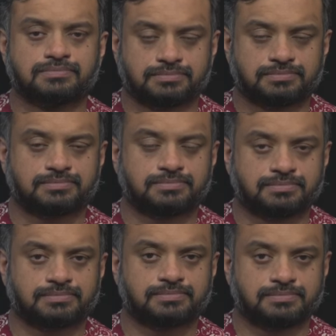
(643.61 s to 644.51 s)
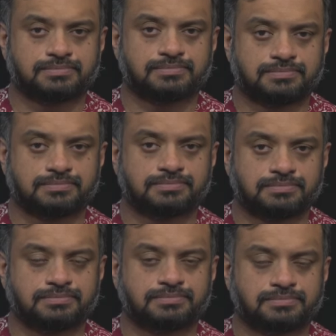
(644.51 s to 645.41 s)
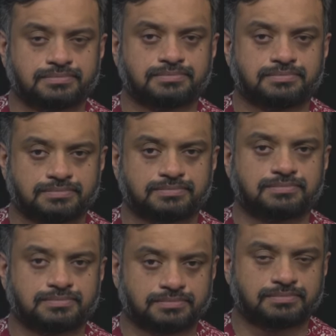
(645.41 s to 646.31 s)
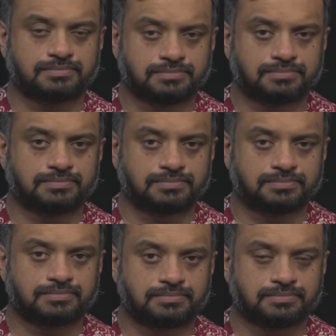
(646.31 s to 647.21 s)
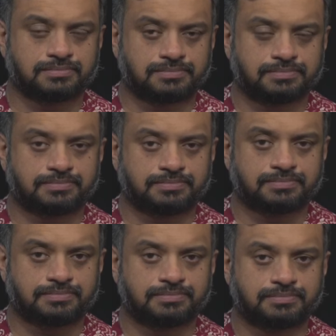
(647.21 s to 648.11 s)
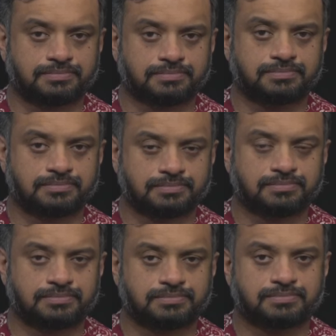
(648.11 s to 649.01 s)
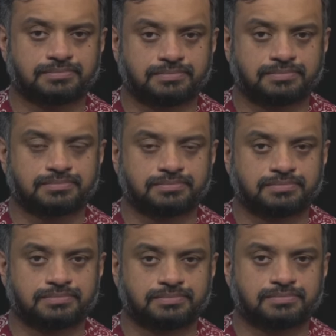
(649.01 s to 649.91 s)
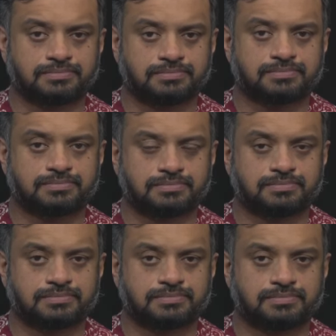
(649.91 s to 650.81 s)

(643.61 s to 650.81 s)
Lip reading: No words are spoken by the person on screen.